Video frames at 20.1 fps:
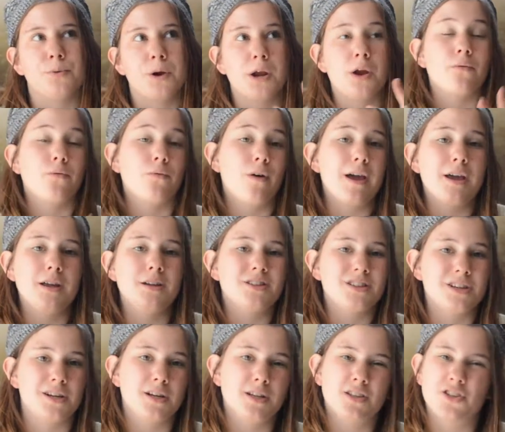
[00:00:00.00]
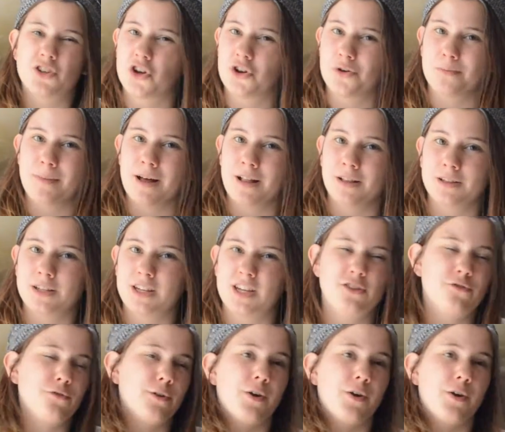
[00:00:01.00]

rearranging certain melodies,